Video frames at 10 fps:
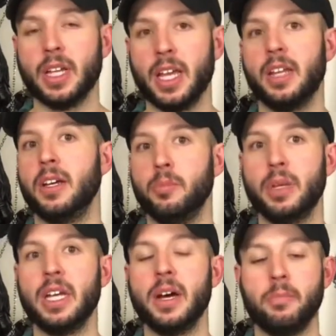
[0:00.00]
and a
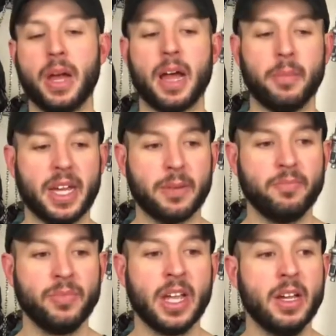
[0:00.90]
beat up Batman.
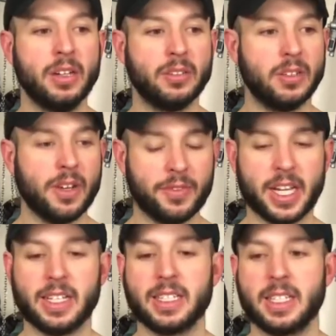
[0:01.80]
Love
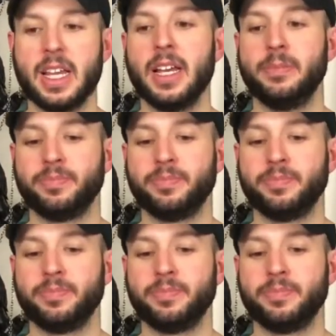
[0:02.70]
that set.